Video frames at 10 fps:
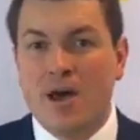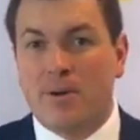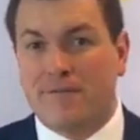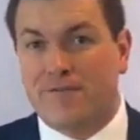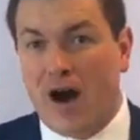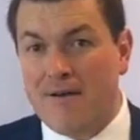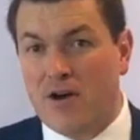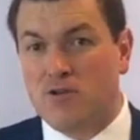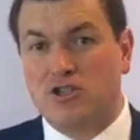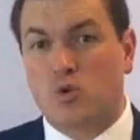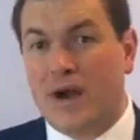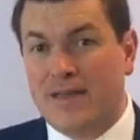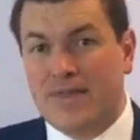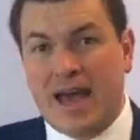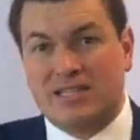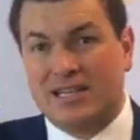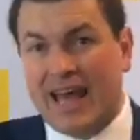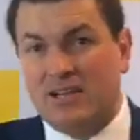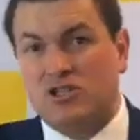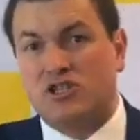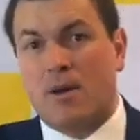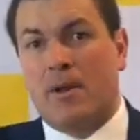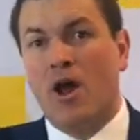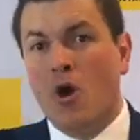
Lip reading: but at $520,000, ladies and gentlemen,